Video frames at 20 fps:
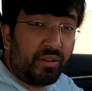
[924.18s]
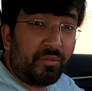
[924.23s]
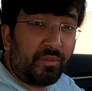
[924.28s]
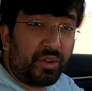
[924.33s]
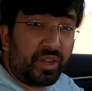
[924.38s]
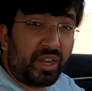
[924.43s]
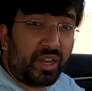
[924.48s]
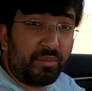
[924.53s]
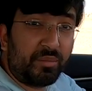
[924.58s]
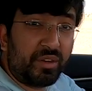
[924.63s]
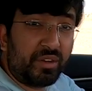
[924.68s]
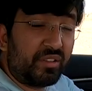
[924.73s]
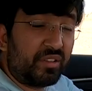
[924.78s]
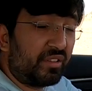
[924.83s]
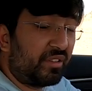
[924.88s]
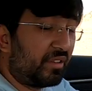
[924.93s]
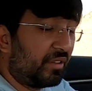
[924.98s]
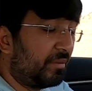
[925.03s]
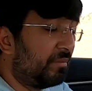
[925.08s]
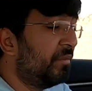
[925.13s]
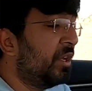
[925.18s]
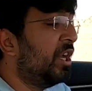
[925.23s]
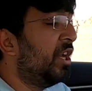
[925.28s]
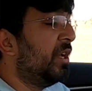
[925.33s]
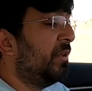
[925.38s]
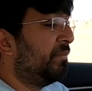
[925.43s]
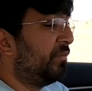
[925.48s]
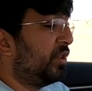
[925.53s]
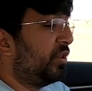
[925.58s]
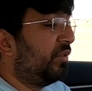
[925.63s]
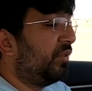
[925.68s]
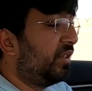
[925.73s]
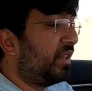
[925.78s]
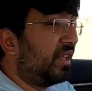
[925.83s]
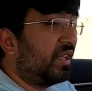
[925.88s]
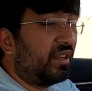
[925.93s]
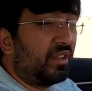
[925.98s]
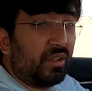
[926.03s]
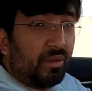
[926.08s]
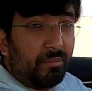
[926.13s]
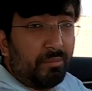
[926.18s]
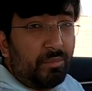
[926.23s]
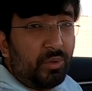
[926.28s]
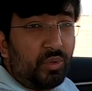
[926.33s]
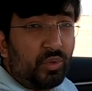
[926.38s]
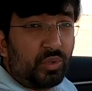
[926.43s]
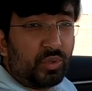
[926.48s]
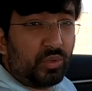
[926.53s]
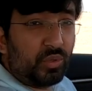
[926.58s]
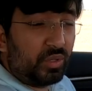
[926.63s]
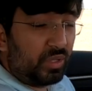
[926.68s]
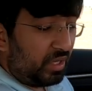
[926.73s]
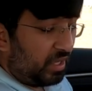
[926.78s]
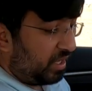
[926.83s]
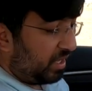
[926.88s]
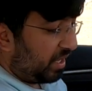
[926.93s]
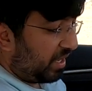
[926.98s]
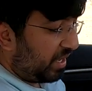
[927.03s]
infotainment system using the Bluetooth